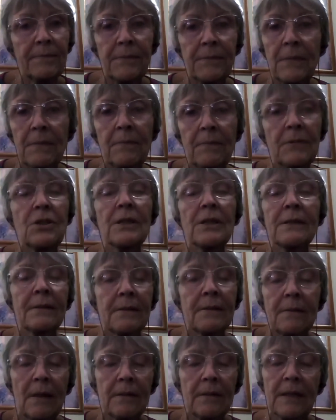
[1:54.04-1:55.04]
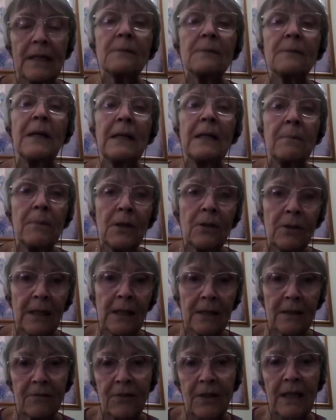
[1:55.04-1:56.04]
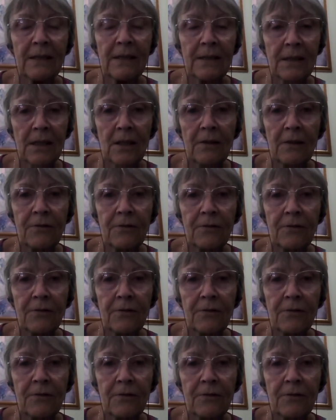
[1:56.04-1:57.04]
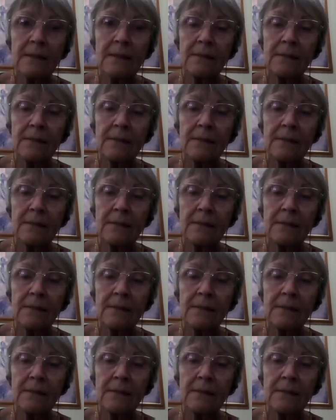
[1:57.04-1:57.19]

just there's been a myriad of things that I've tried, and